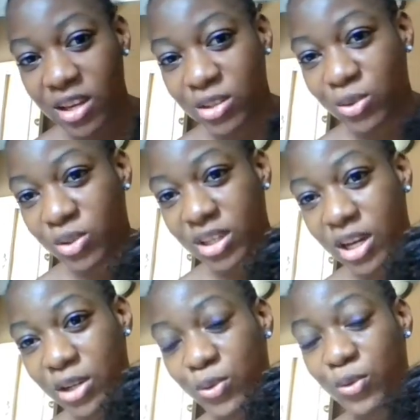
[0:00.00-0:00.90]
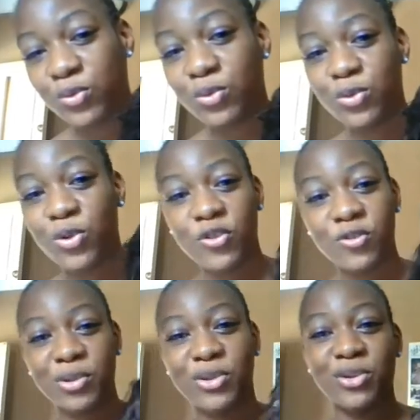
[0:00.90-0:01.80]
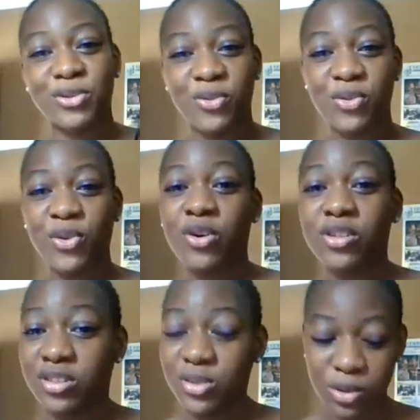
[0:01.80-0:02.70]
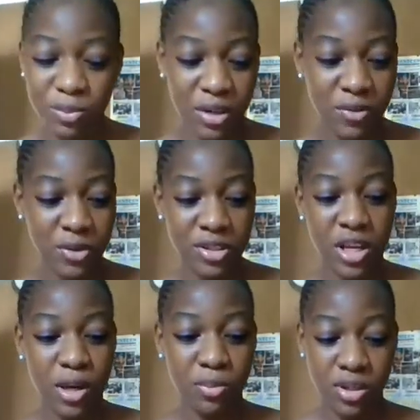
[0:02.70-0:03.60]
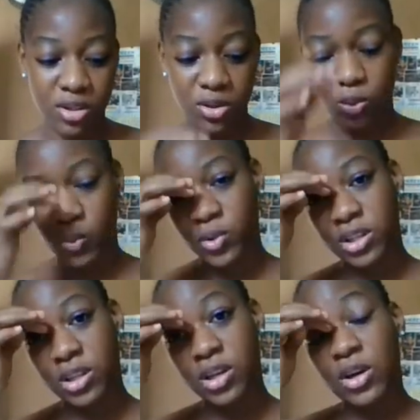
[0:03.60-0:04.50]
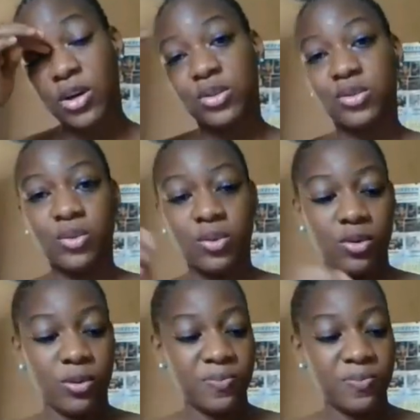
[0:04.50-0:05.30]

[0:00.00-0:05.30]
it was kind of rough because of course this was my first time making the wig. So